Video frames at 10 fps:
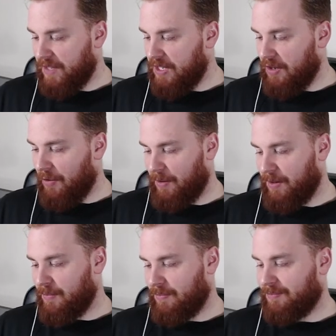and, you know,
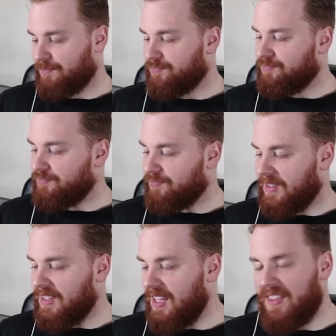and
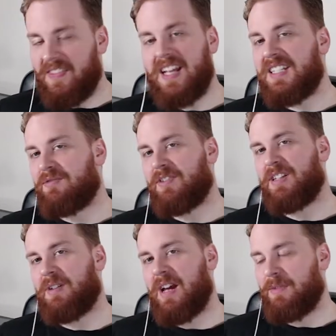that's really
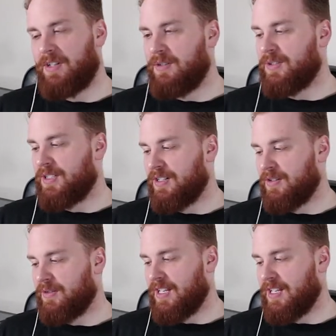what I would do is, you know,